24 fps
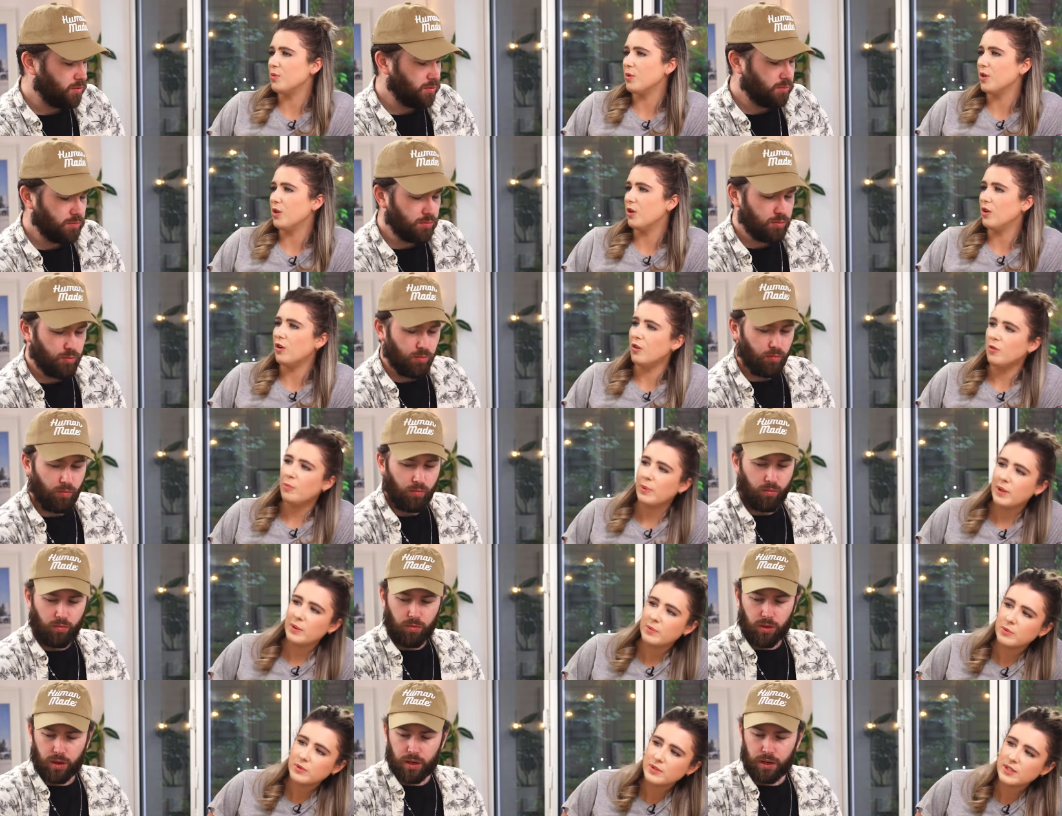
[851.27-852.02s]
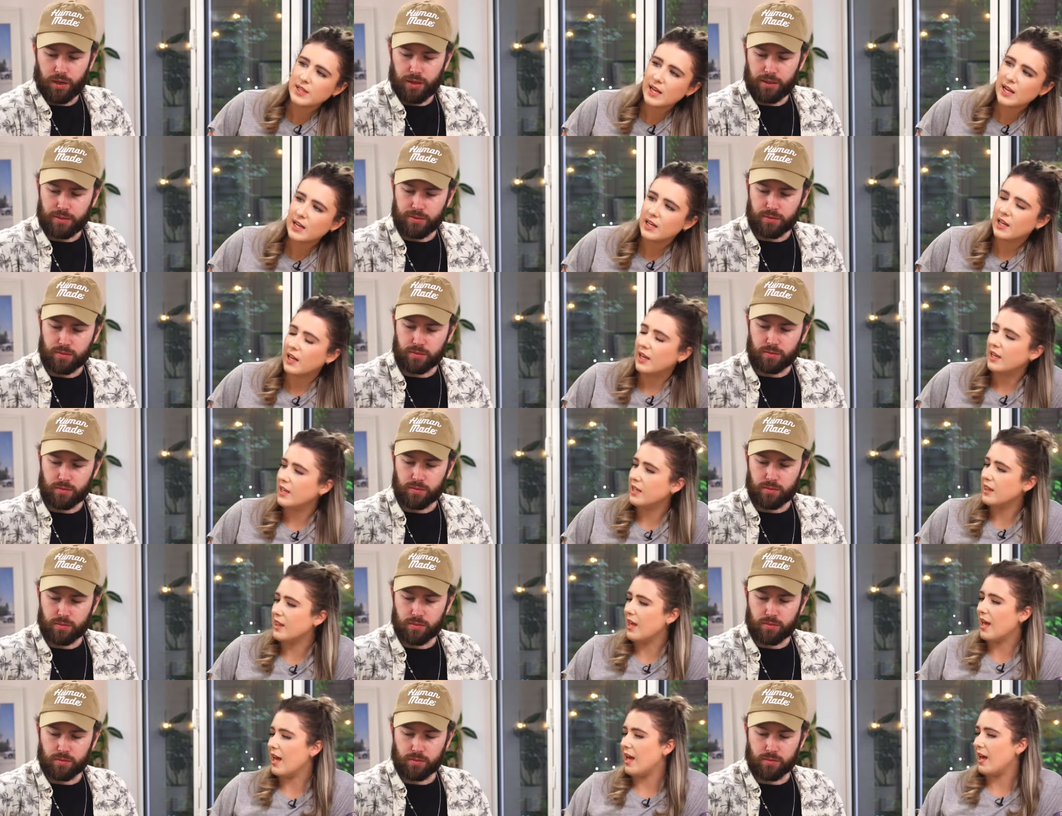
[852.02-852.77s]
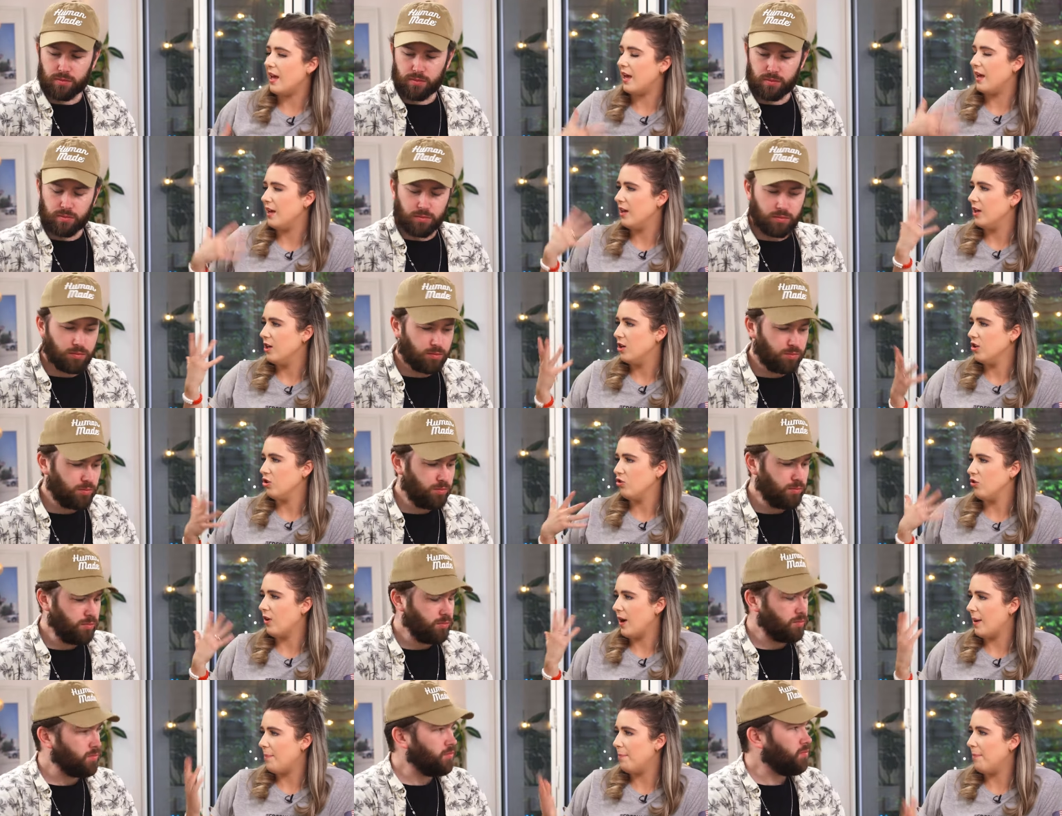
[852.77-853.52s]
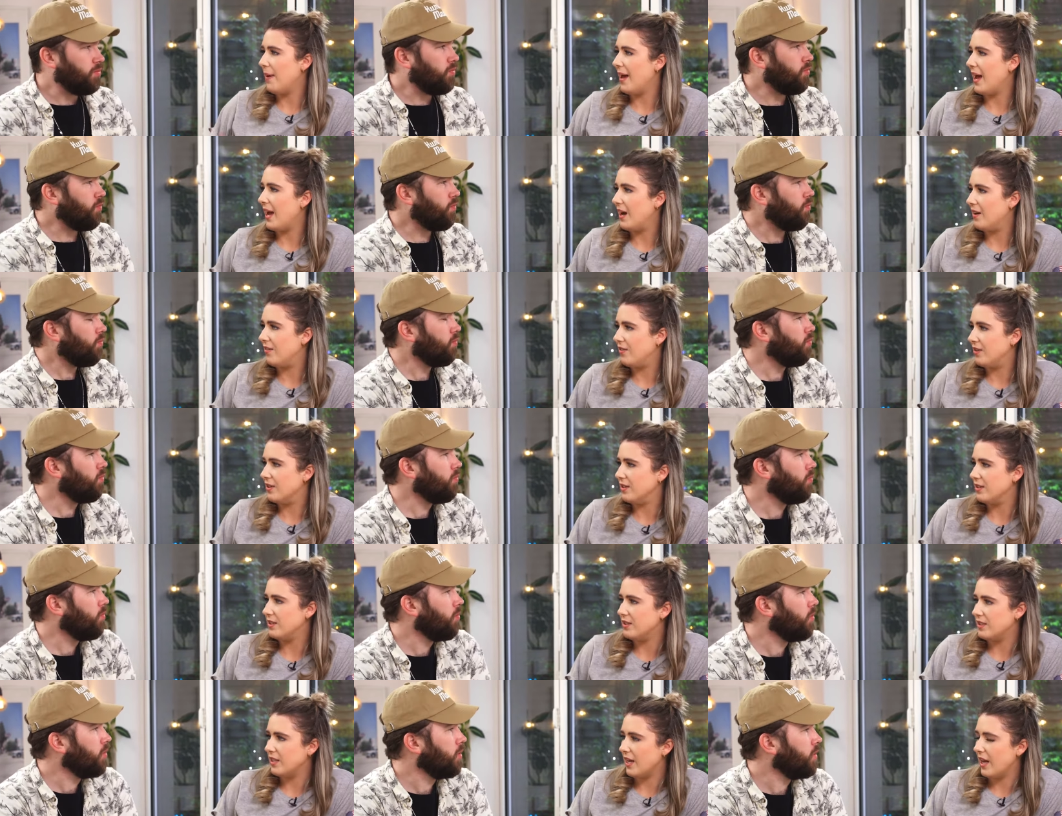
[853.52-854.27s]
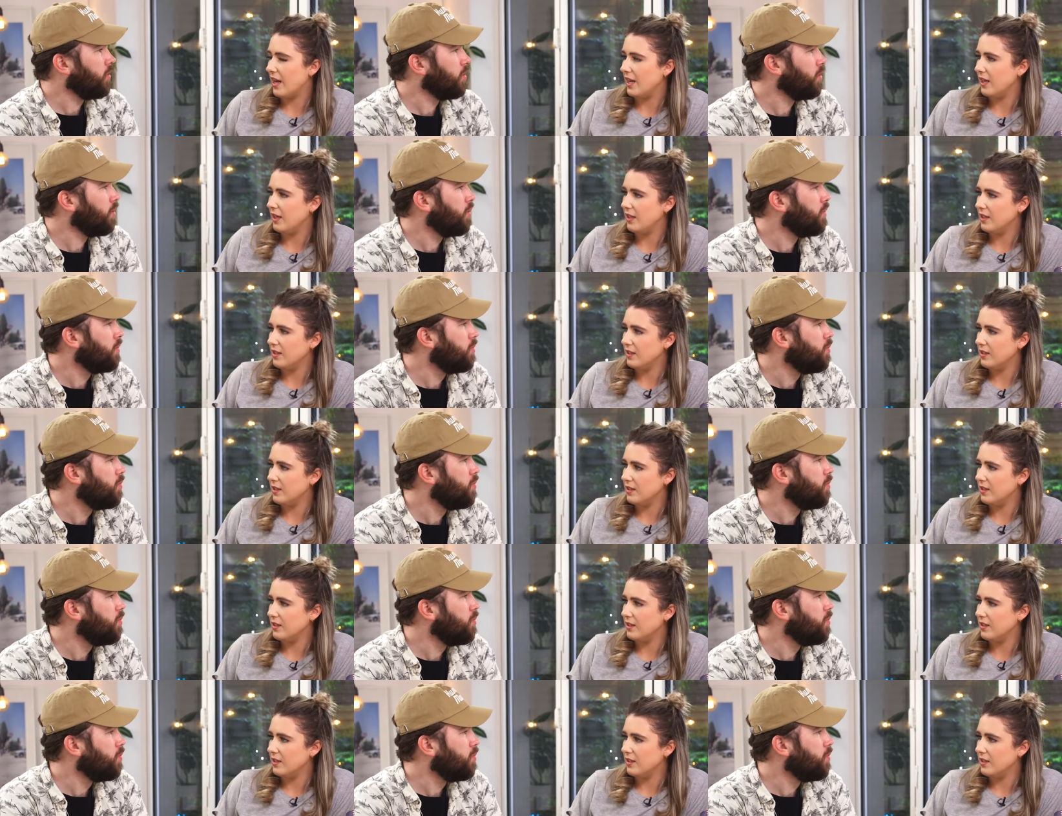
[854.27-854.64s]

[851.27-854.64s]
Speaker 1: one, a lot of people said like their grandparents mm. ate